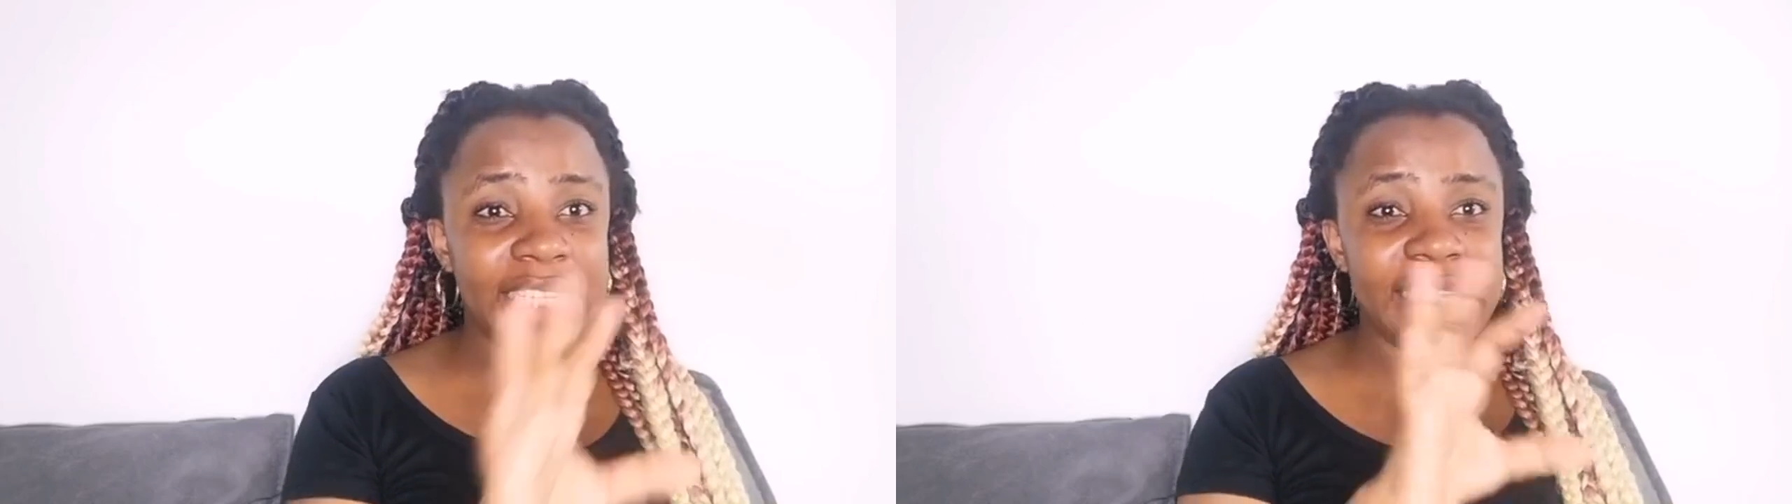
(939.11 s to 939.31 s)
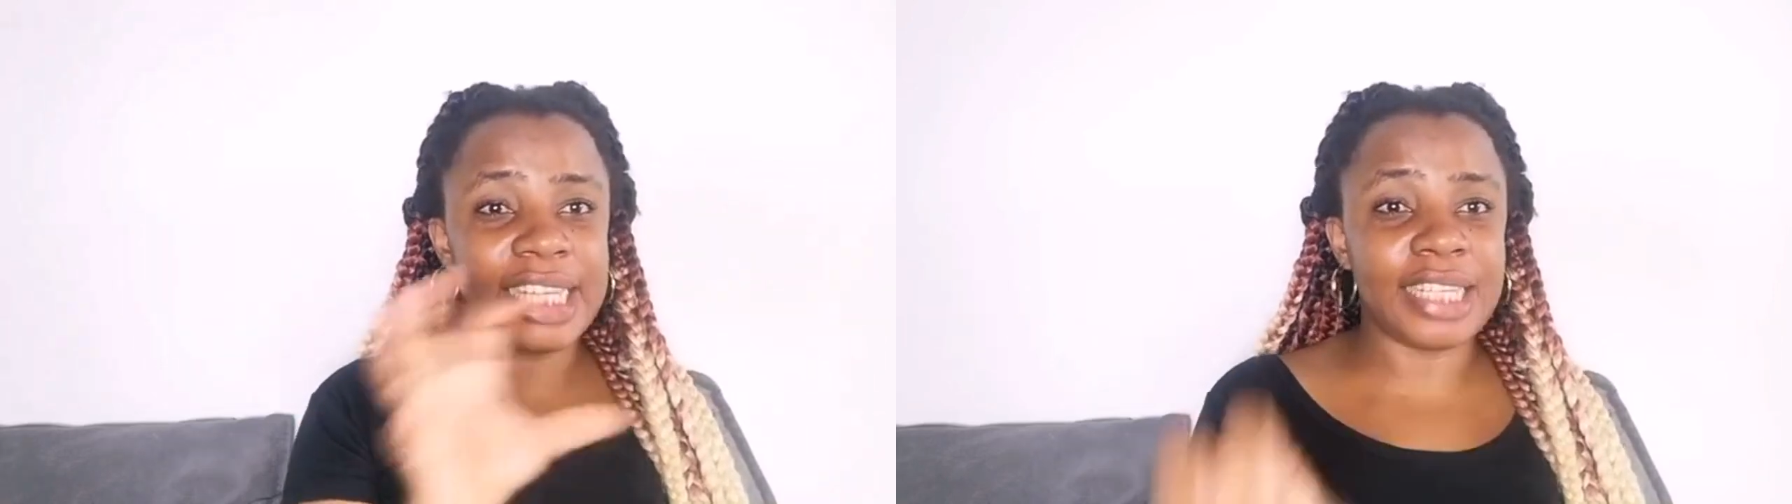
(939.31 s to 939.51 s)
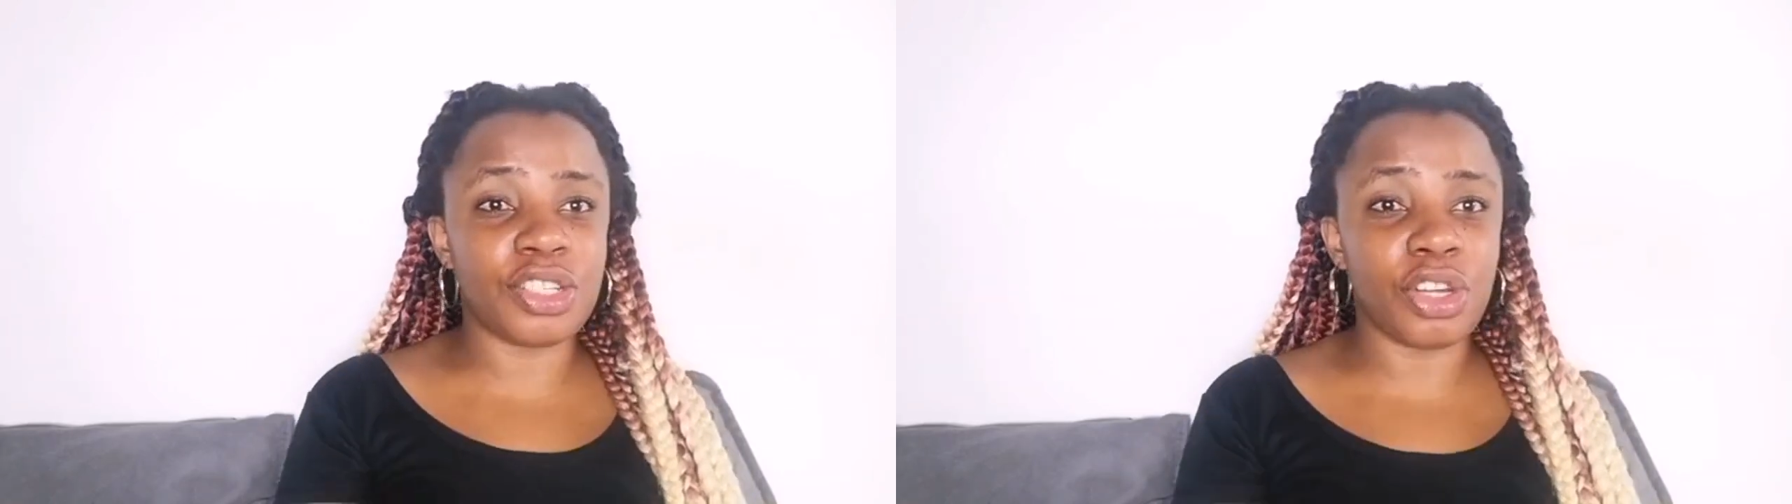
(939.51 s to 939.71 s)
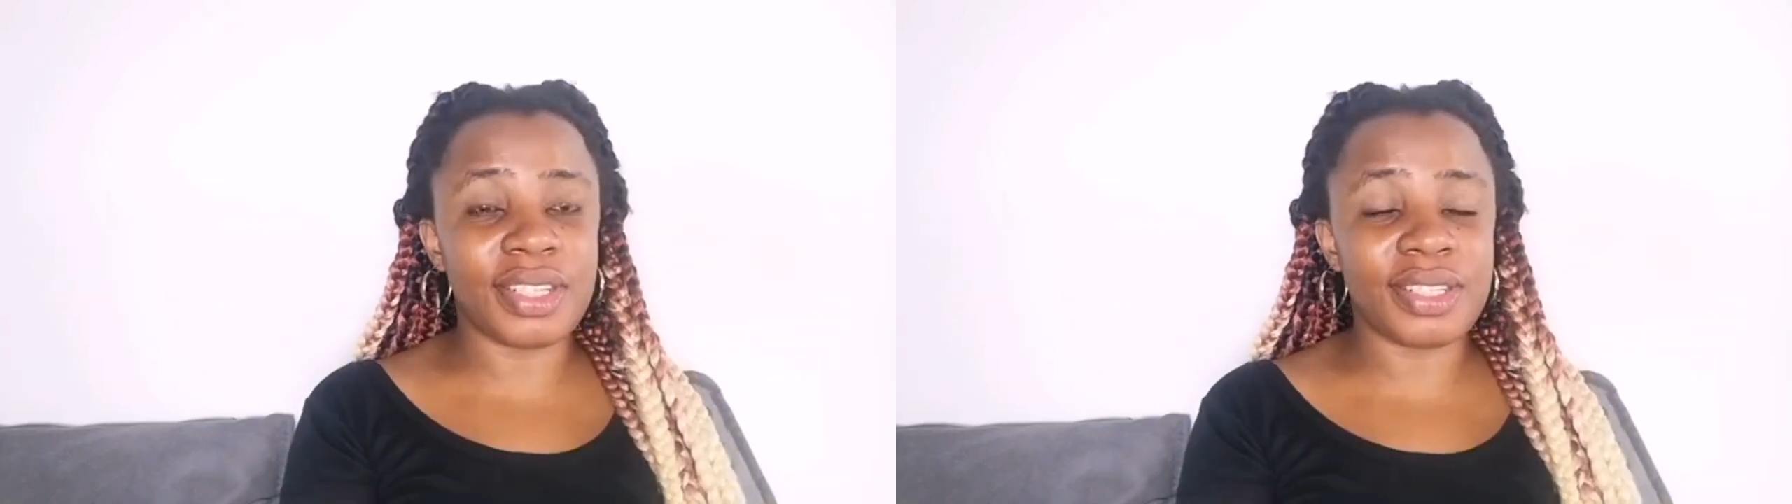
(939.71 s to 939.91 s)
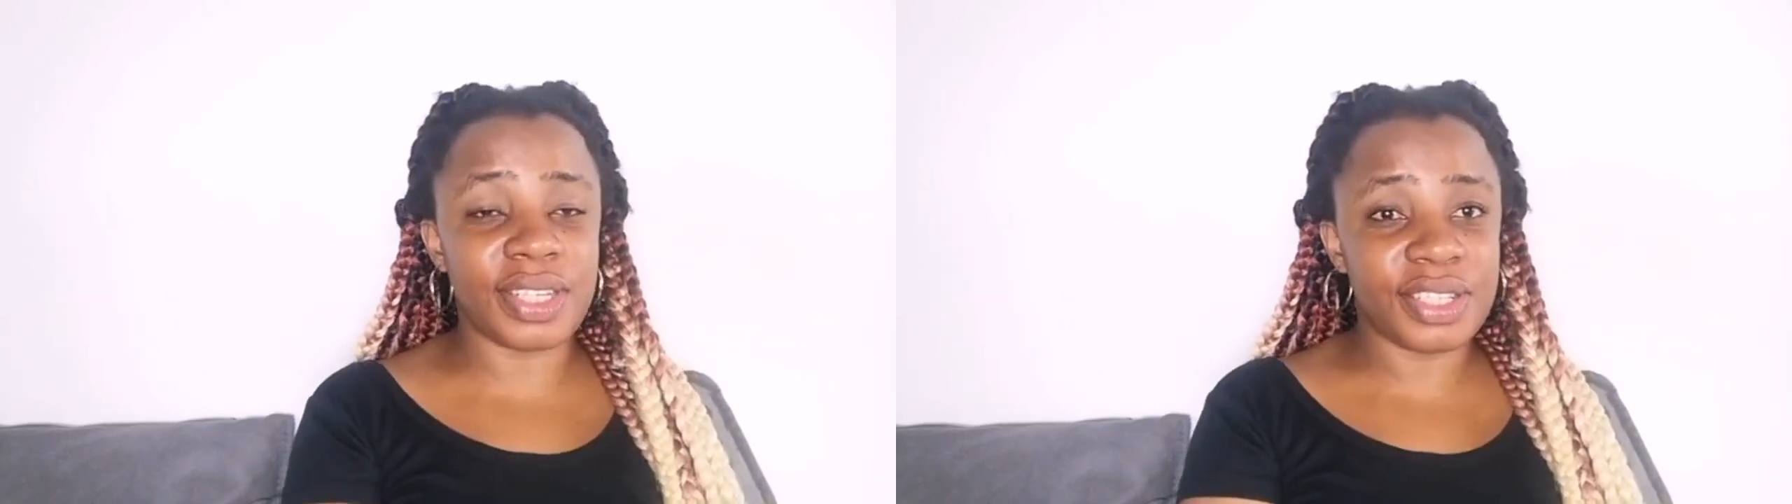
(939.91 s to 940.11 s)
getting all the
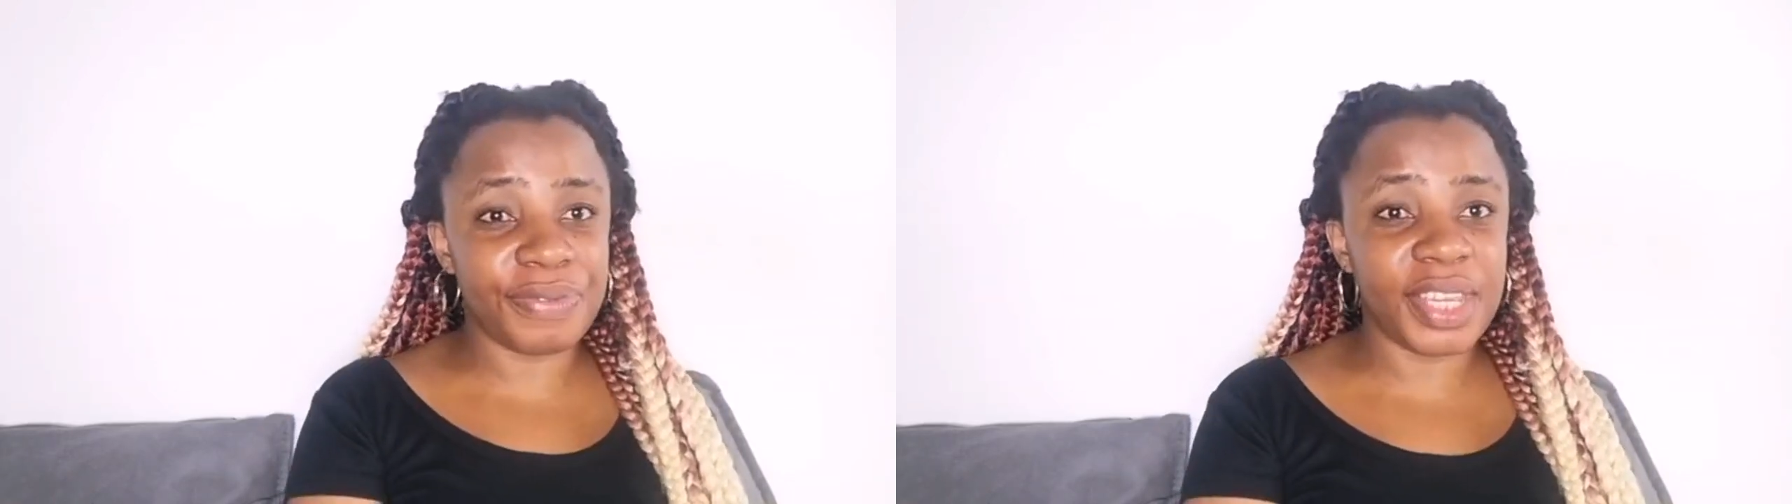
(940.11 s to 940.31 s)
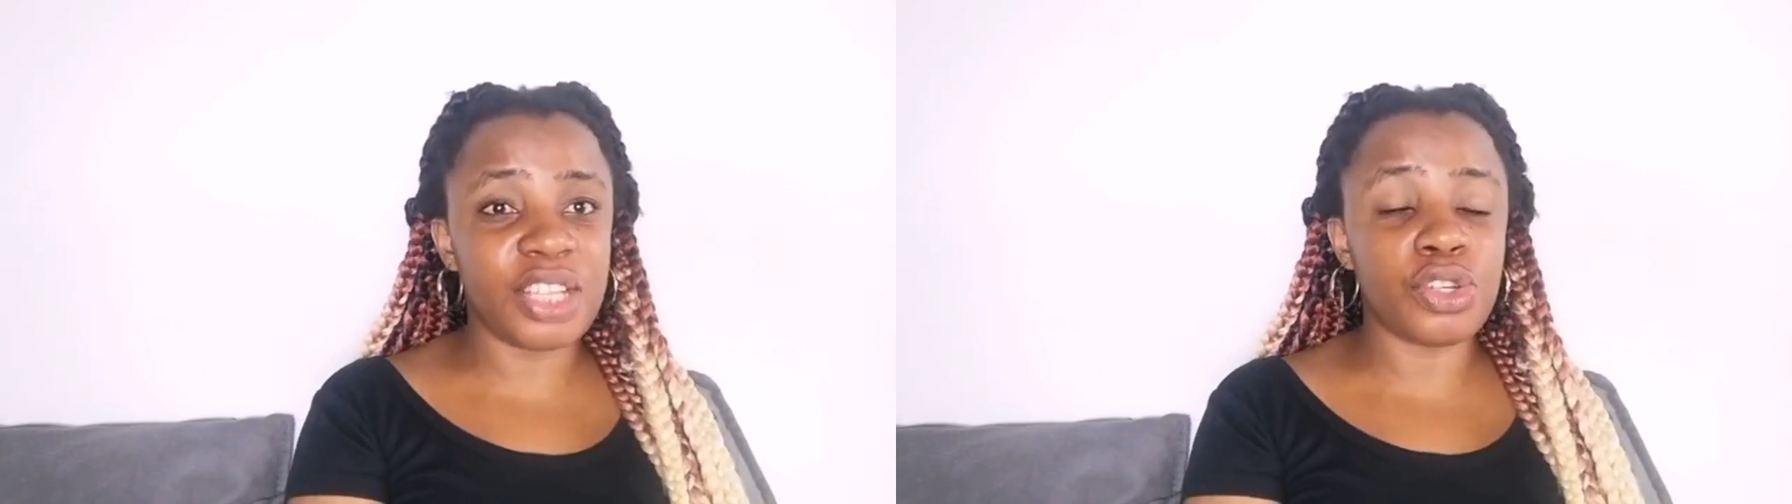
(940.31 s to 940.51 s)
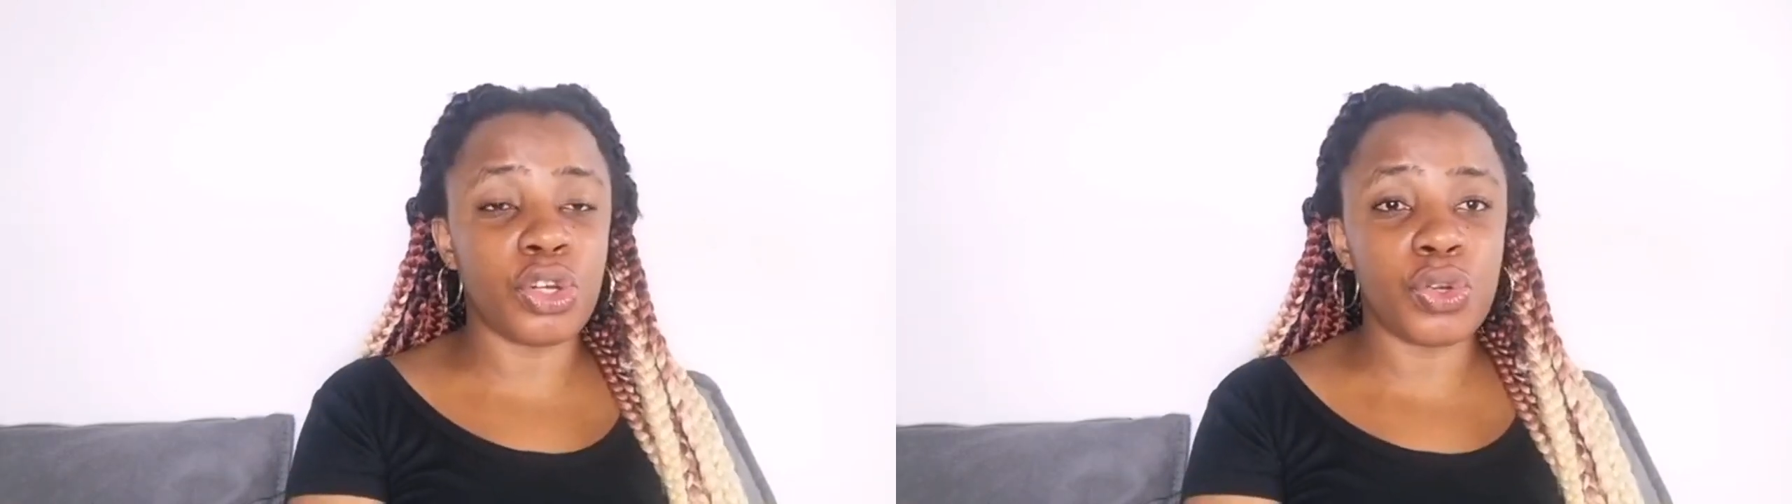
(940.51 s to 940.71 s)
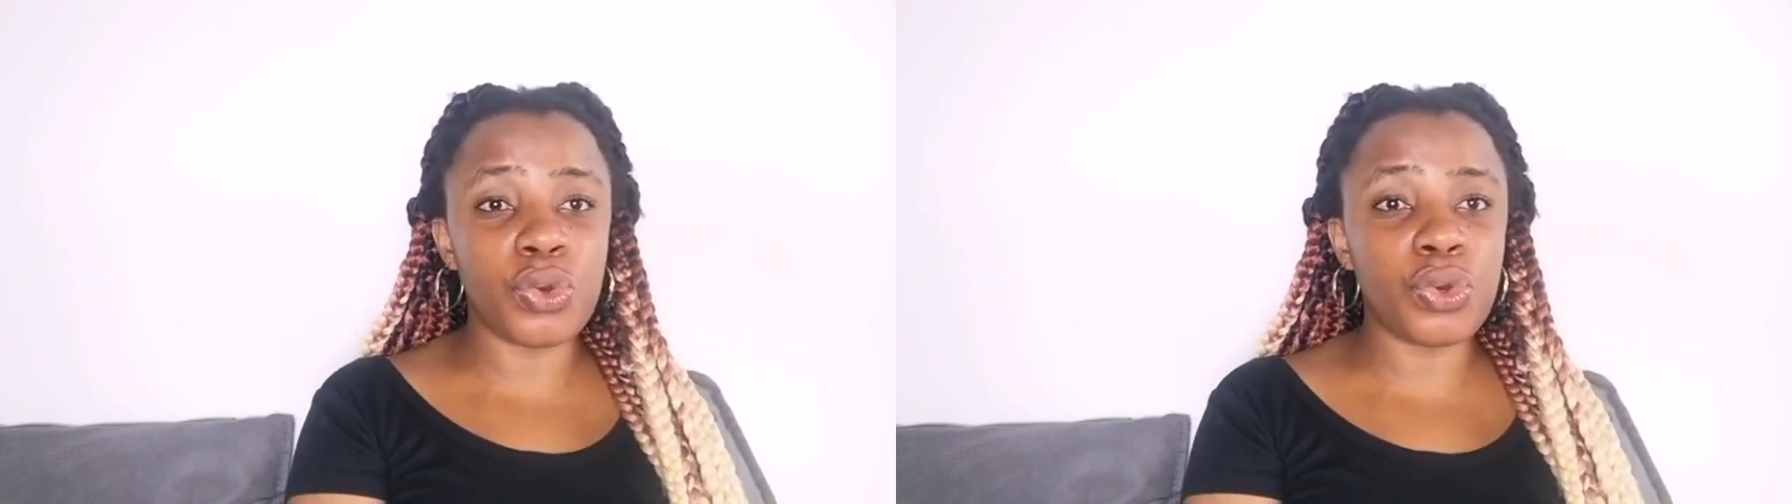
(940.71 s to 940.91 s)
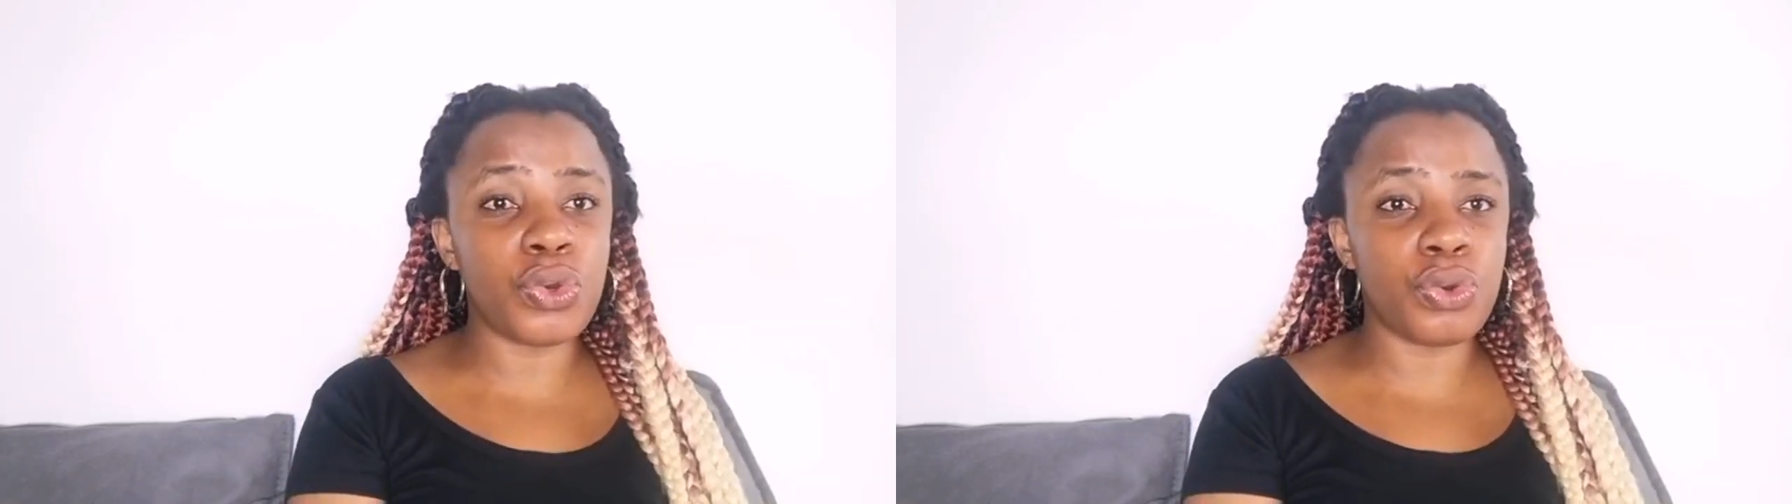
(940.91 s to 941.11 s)
certificate on
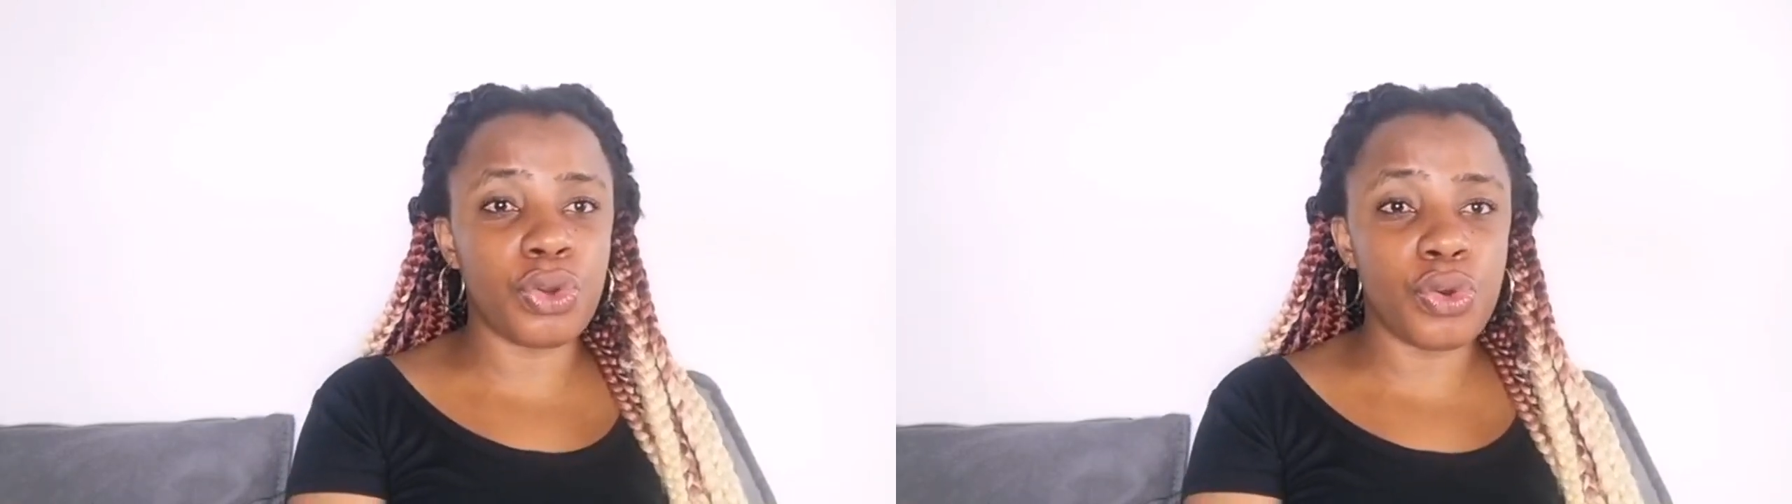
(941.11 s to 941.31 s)
Google